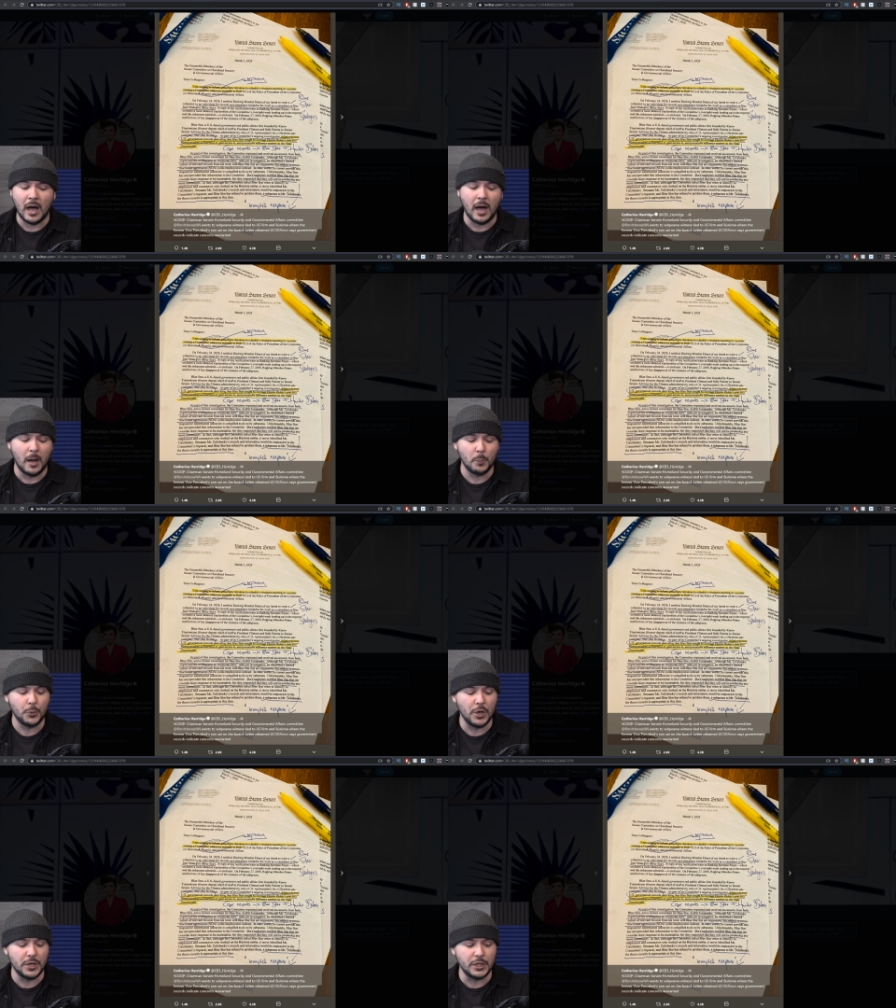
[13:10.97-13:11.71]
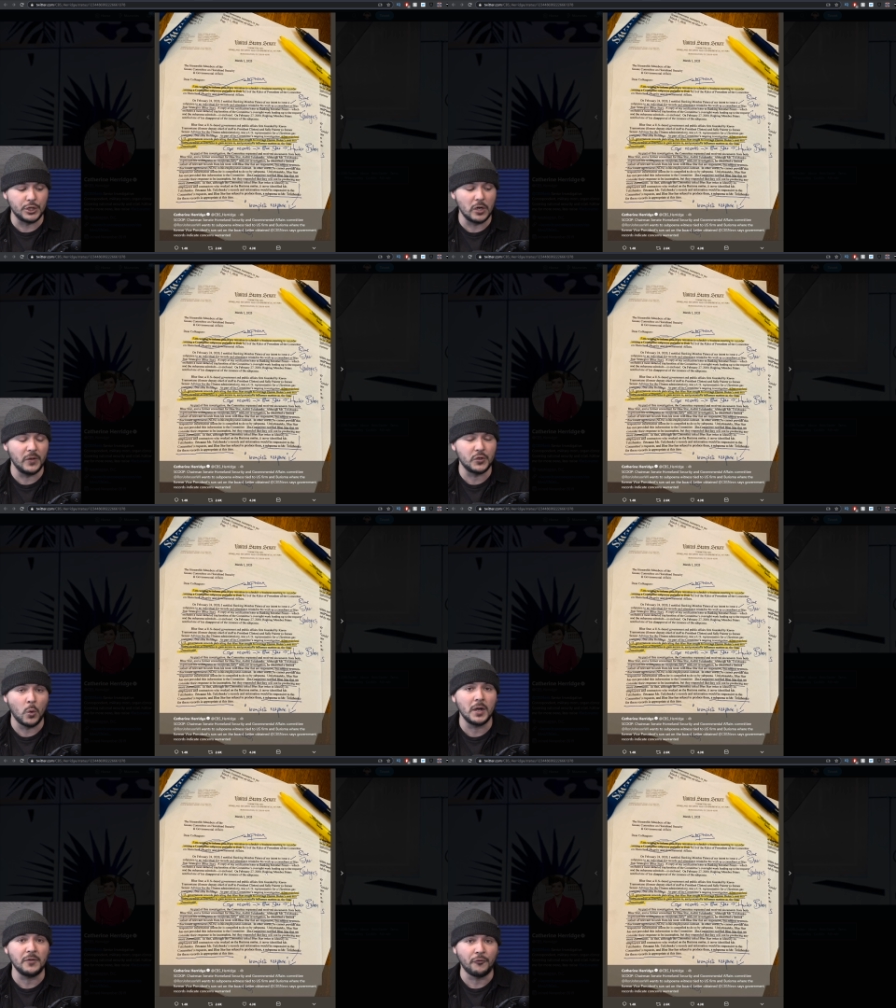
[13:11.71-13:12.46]
I'm pretty sure the
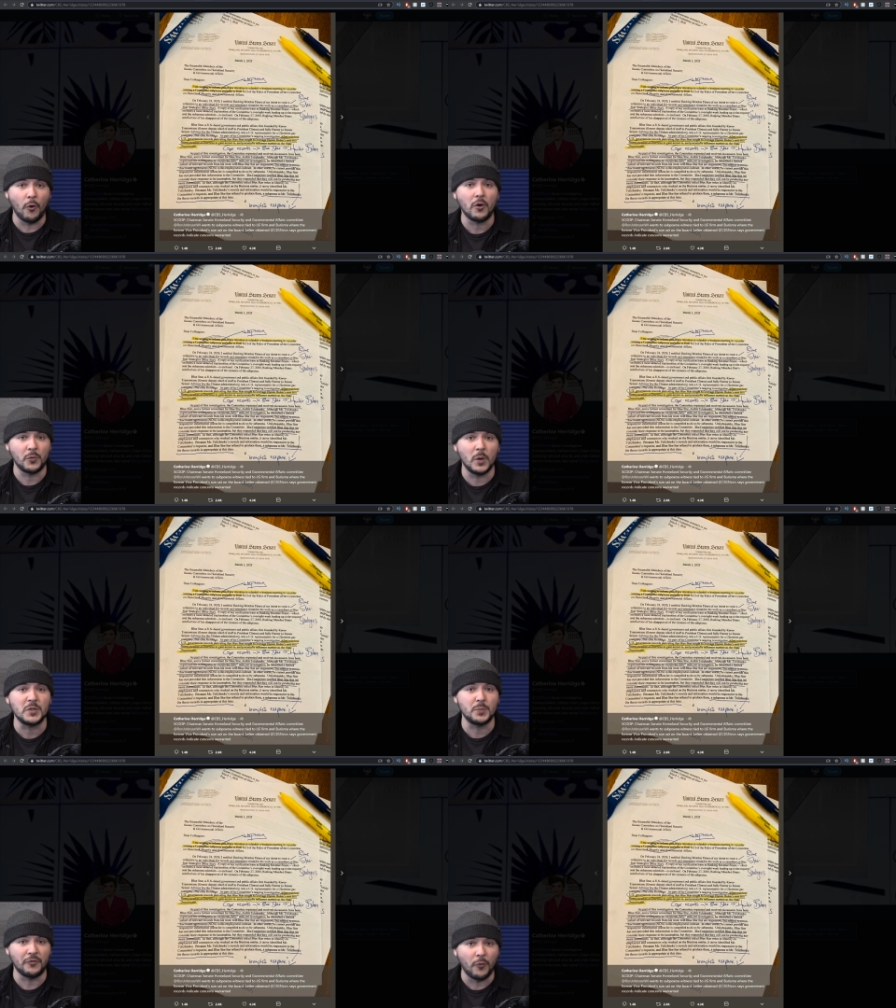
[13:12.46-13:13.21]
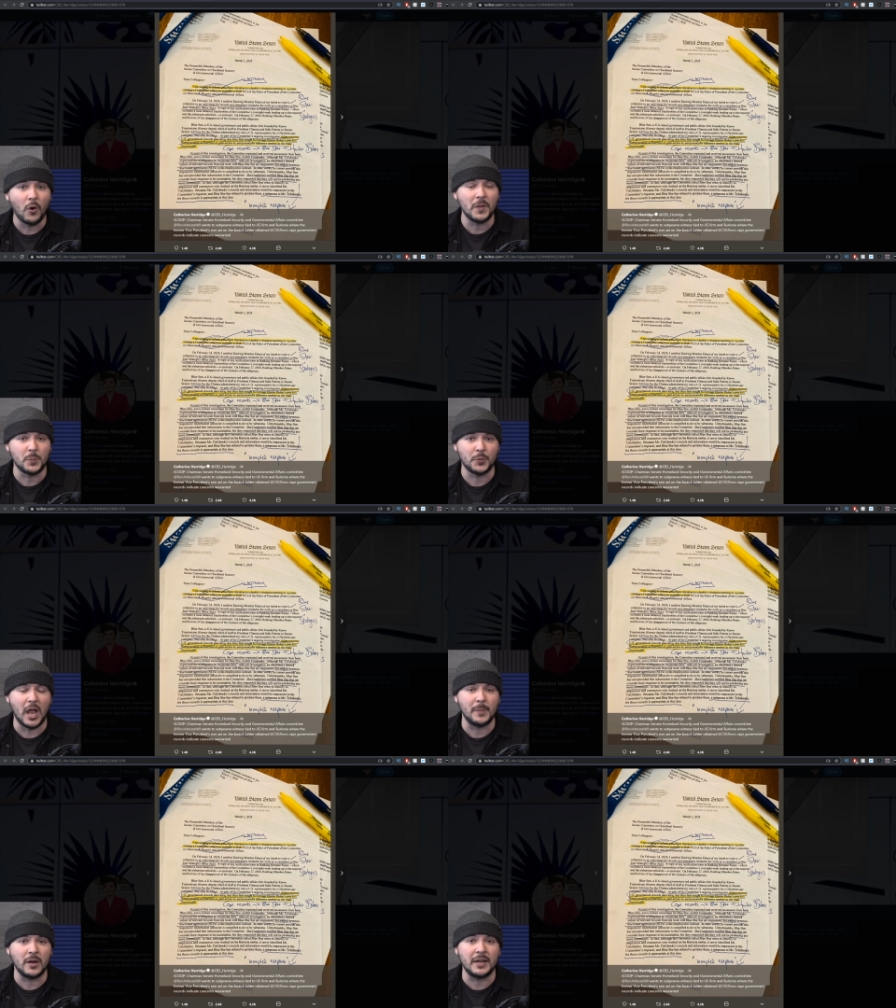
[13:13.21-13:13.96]
24th was before the
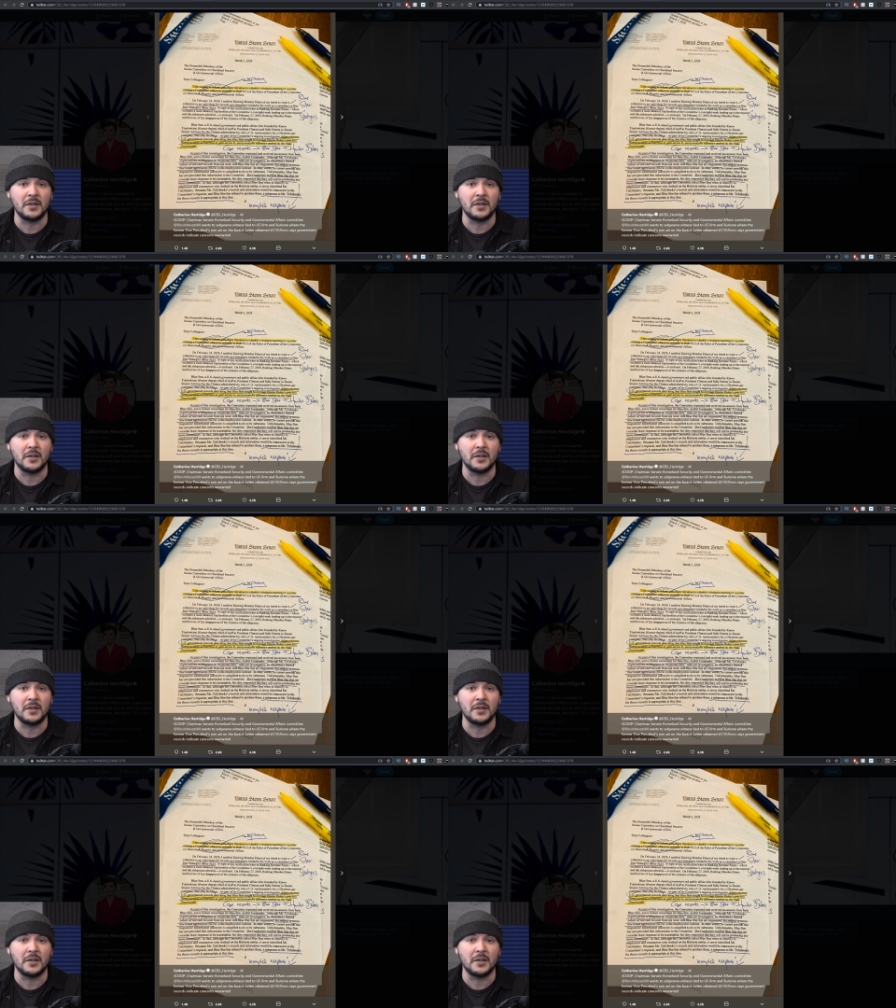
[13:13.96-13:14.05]
primary.